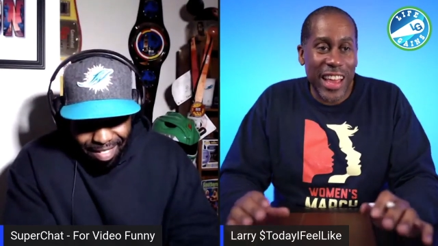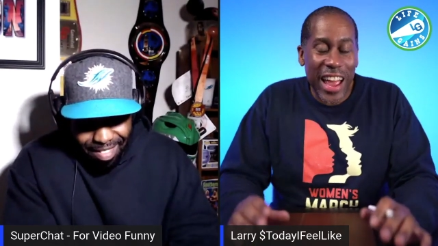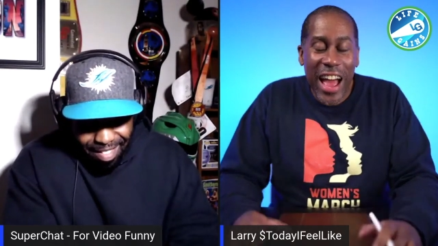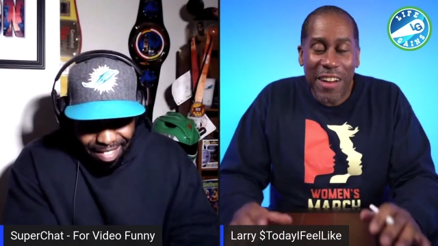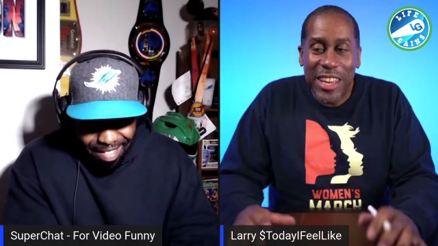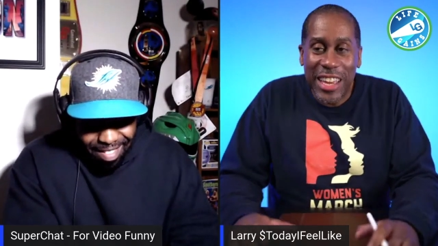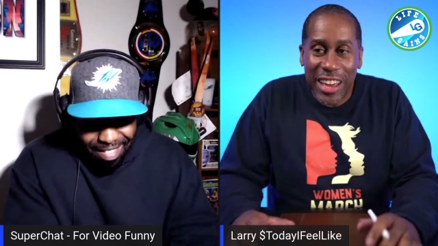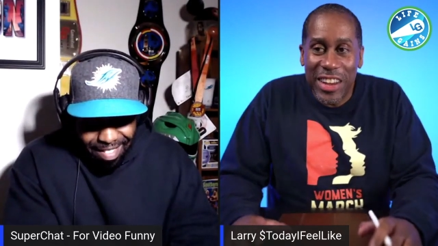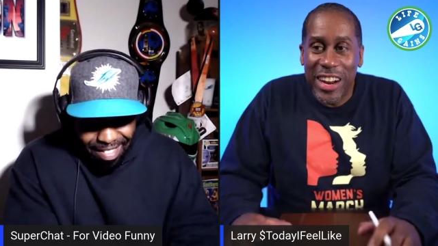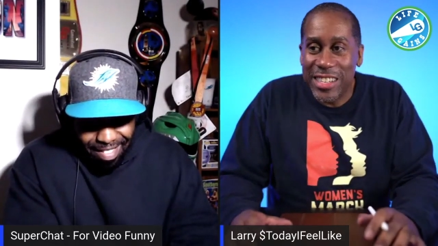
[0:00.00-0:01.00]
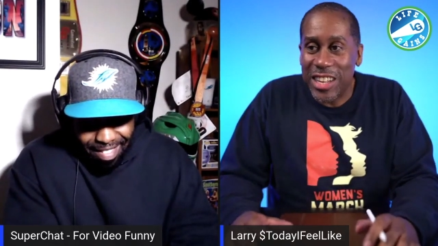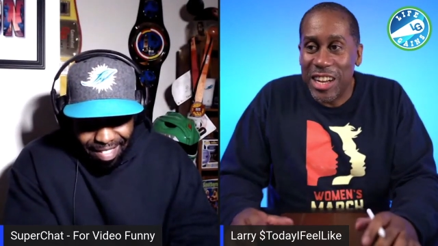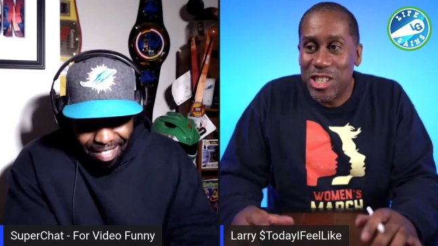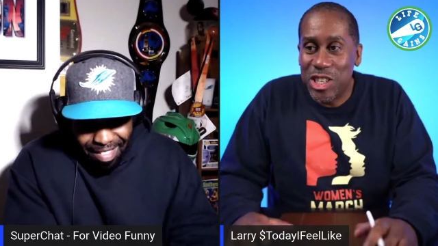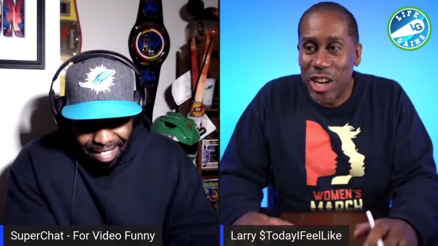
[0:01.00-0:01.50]
Speaker 1: have given us a
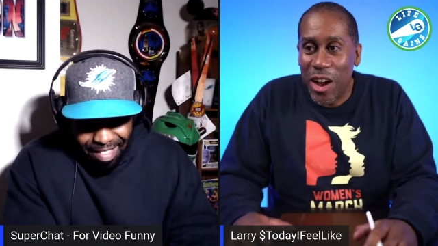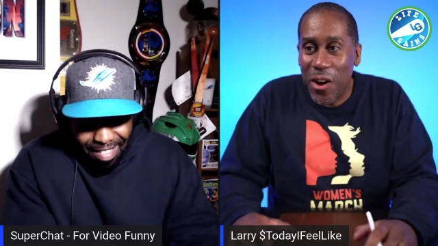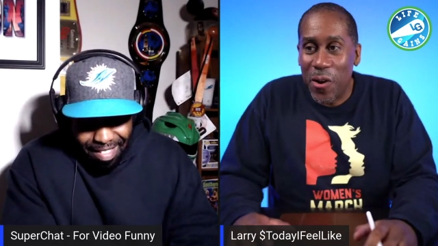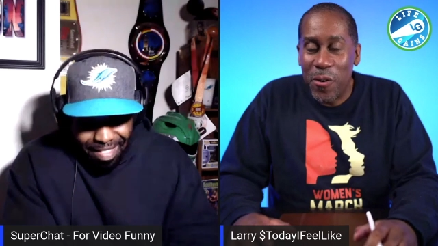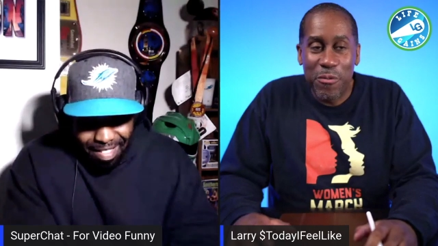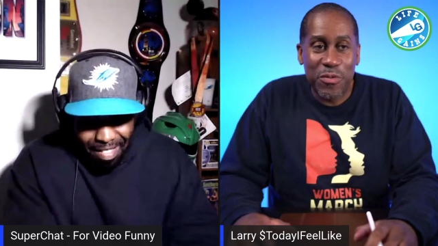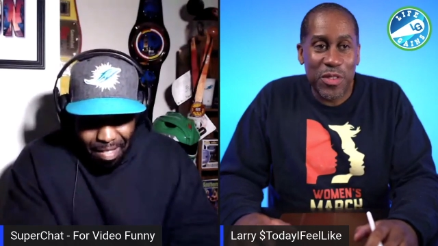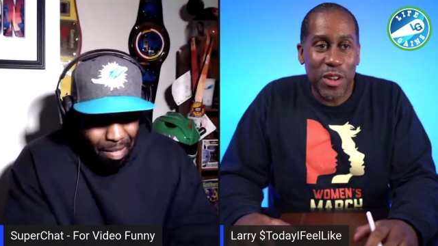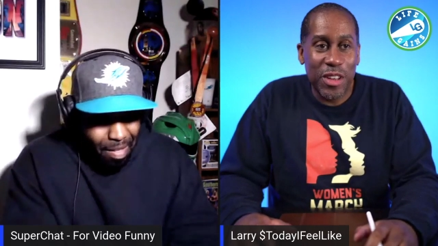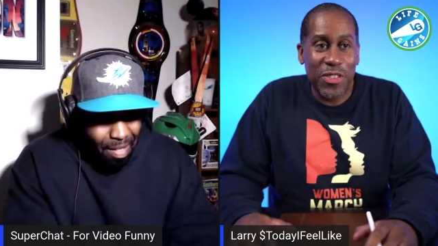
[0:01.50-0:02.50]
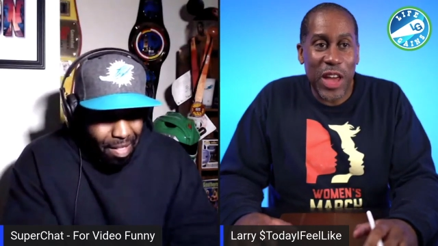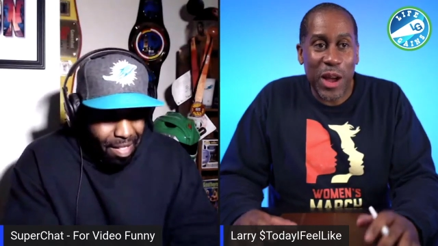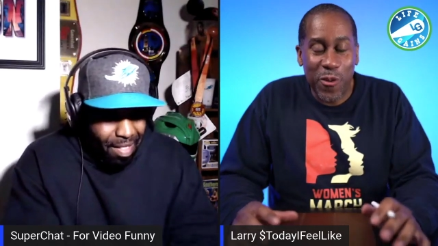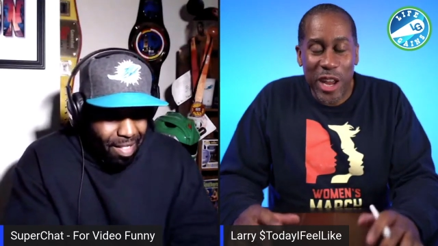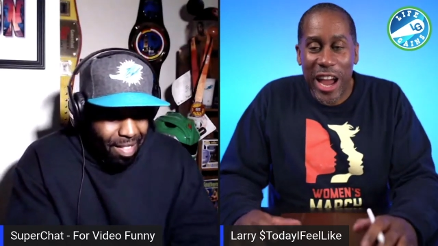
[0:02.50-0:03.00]
show that
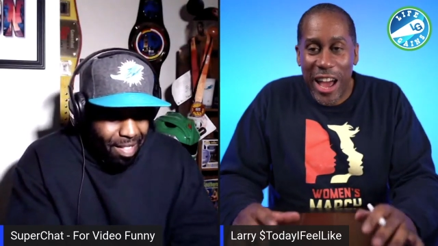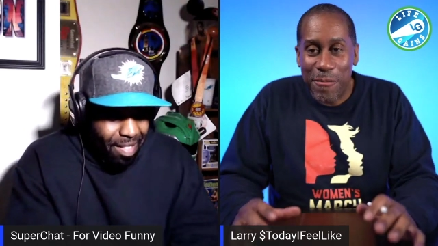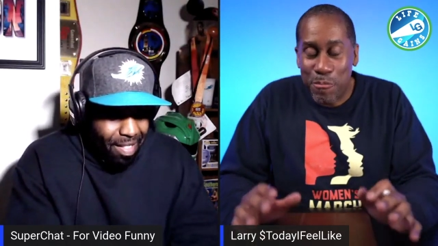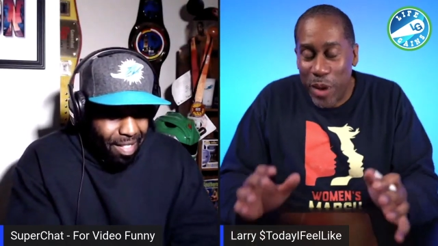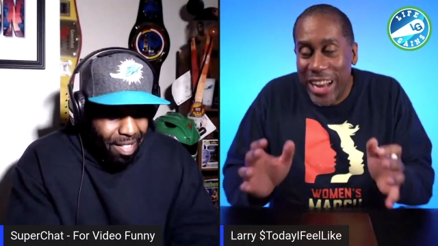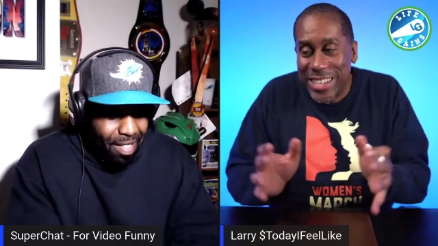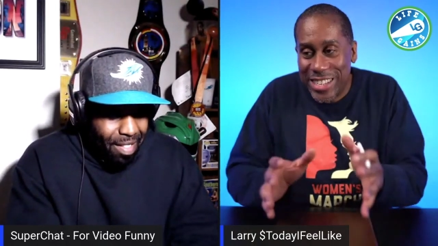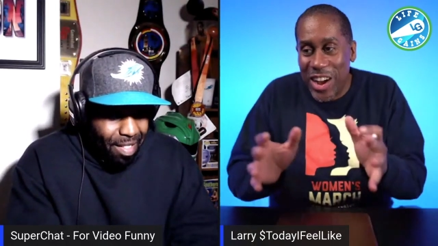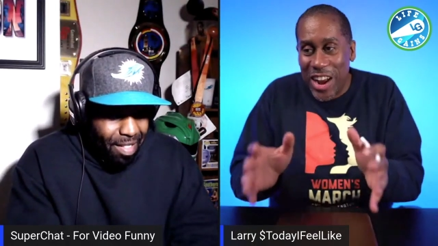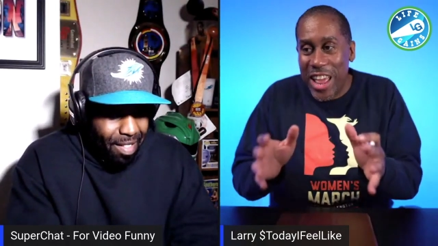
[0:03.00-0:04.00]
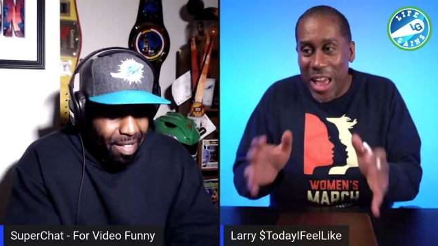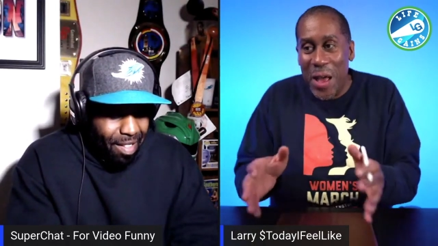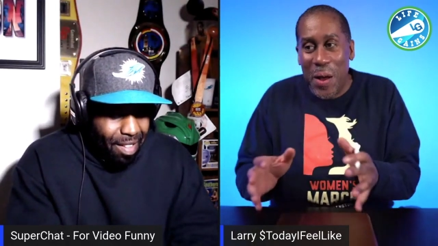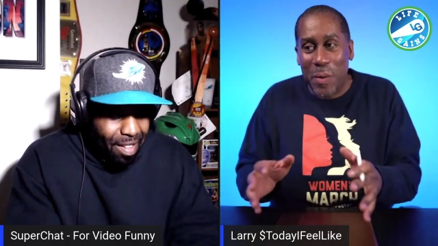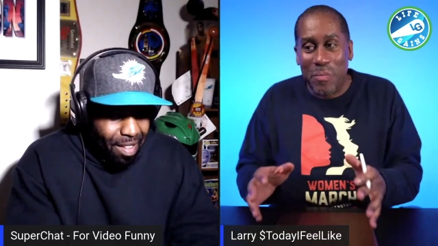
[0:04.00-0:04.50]
we, based on
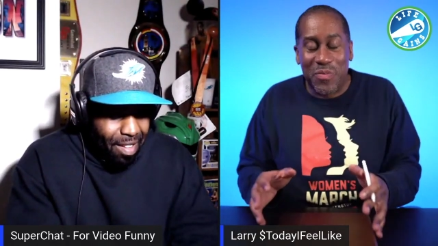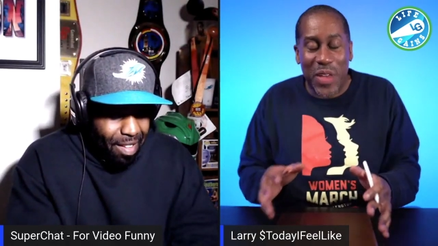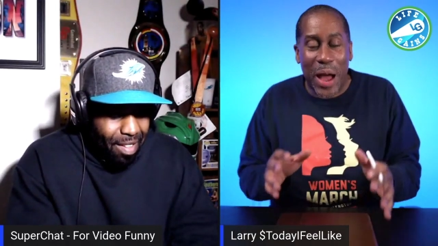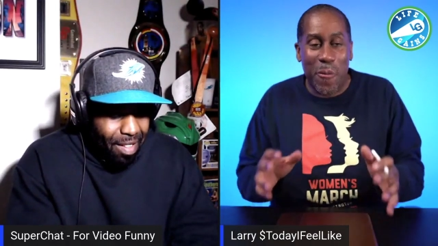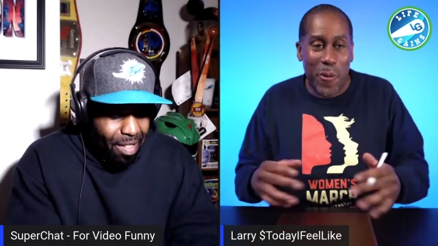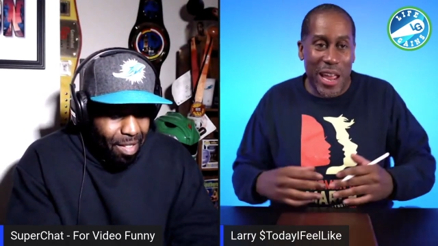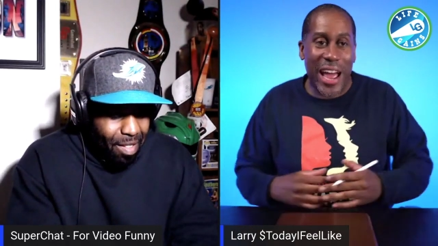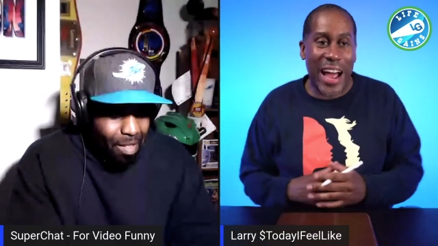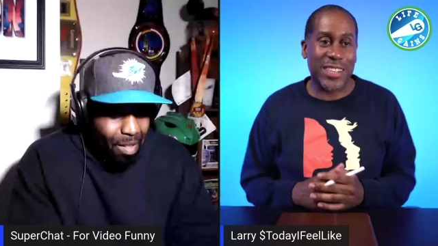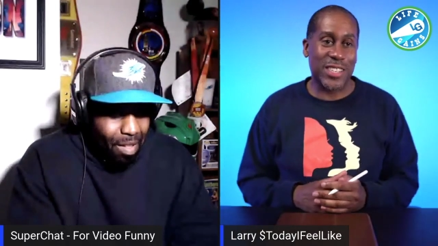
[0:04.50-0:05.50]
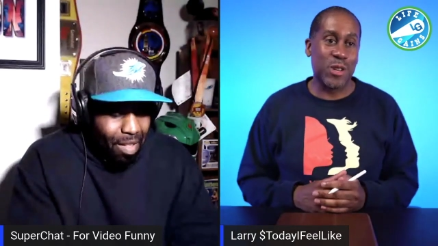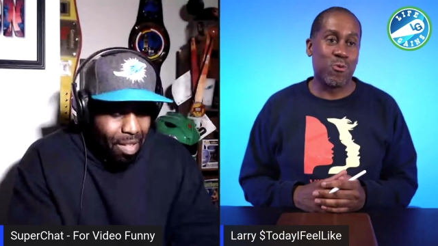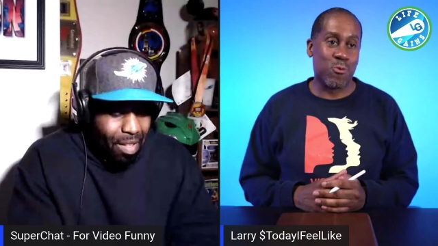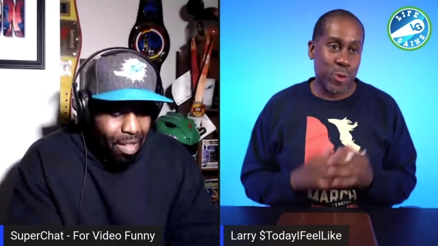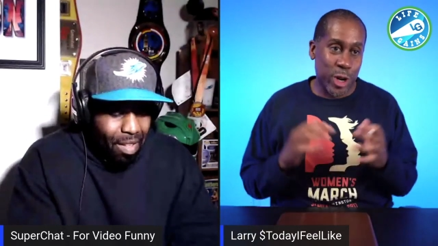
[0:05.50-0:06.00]
him, that we actually
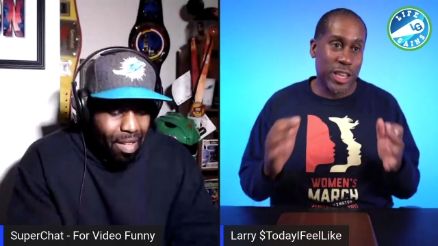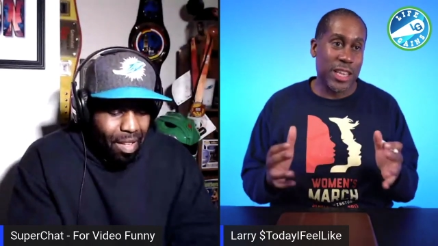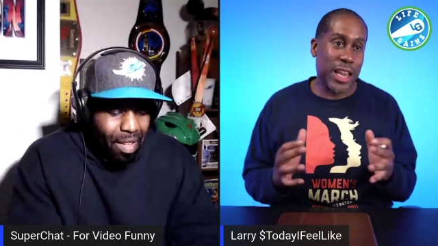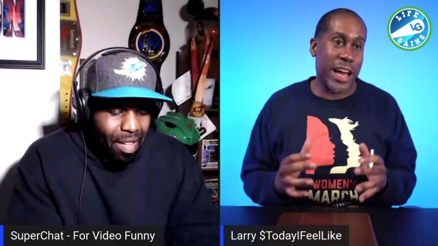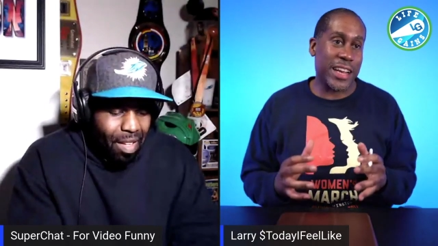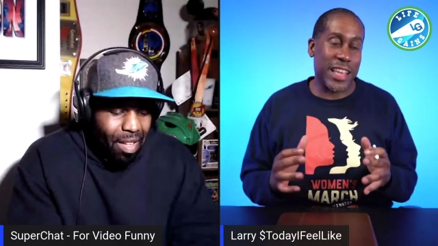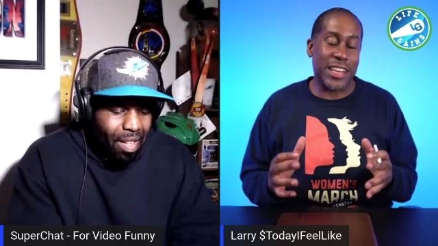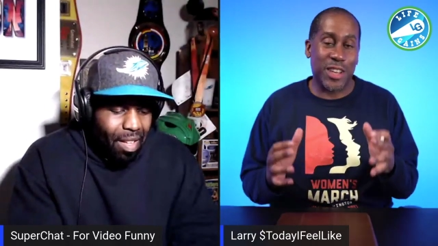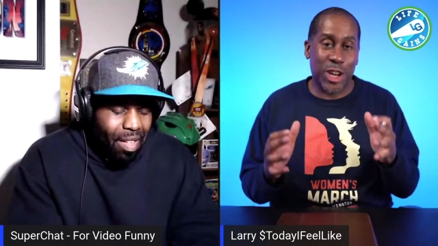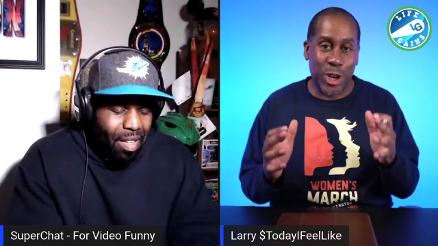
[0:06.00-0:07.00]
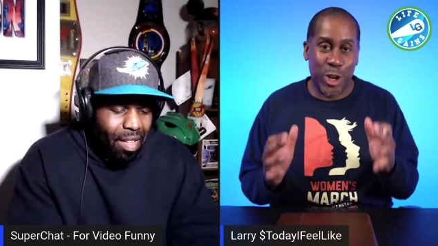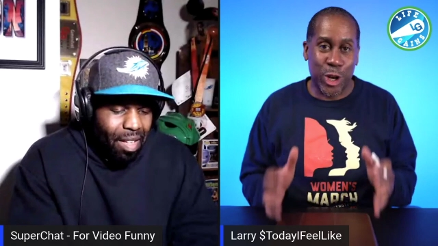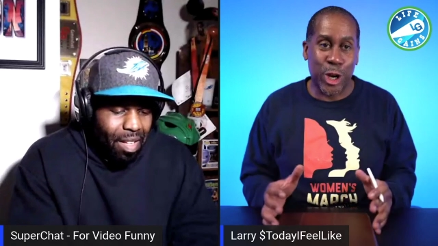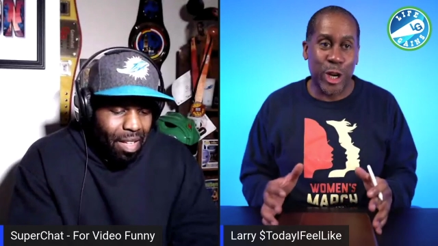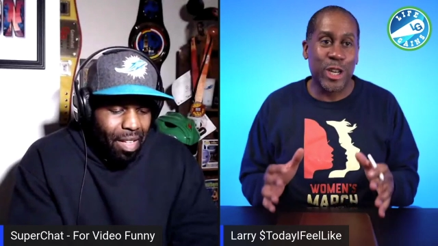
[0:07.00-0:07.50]
really like. That's a
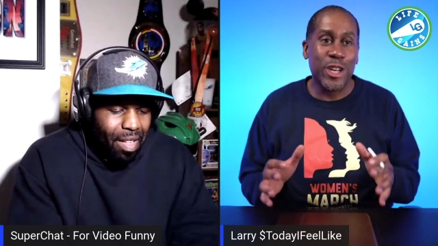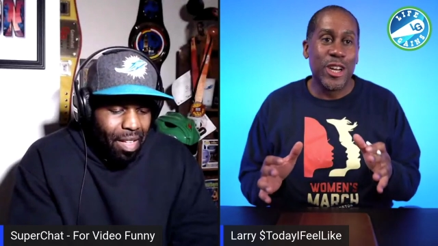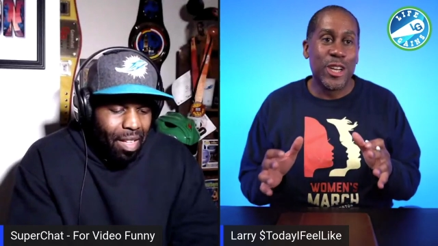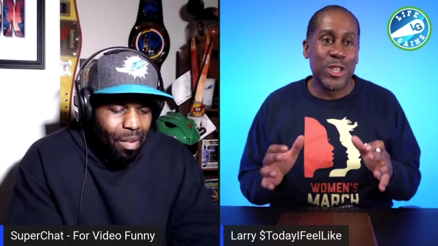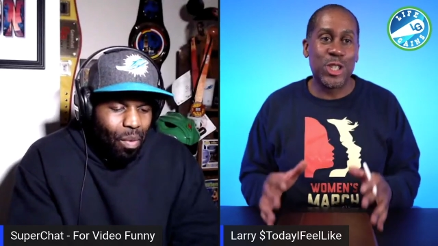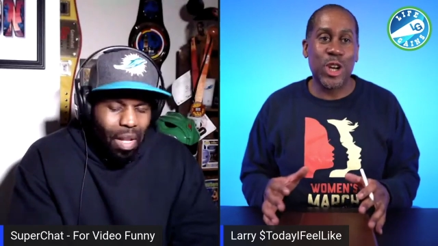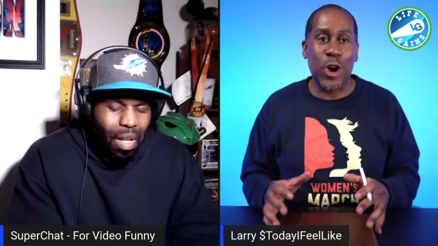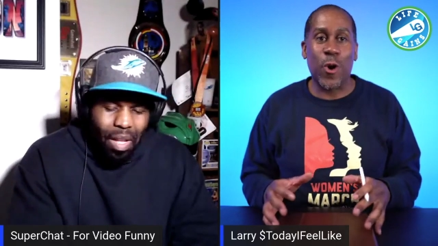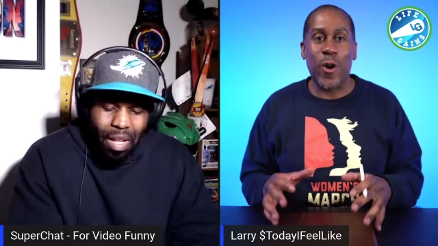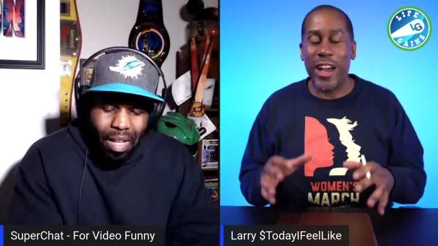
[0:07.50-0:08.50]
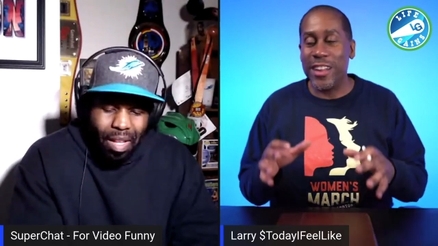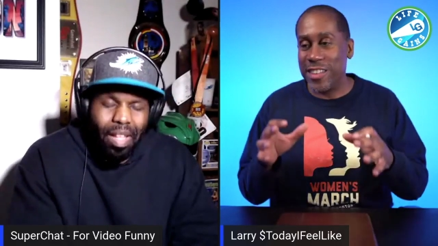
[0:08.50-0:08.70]
good show. It's